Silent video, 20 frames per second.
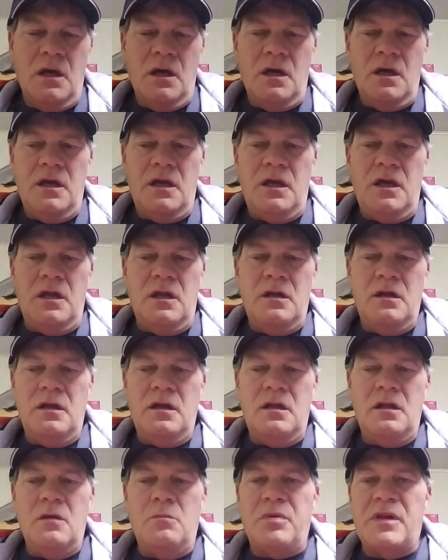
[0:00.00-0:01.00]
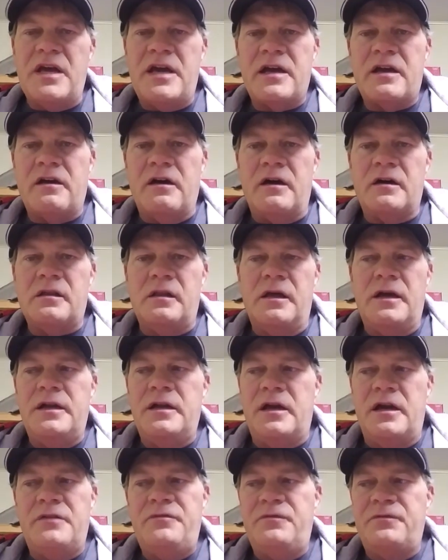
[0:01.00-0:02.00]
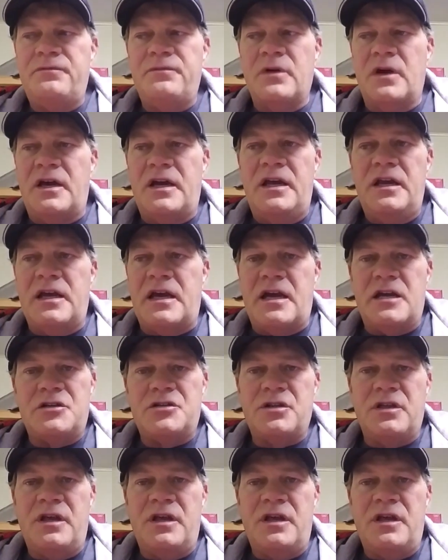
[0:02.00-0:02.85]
In the Blackhawk line, I actually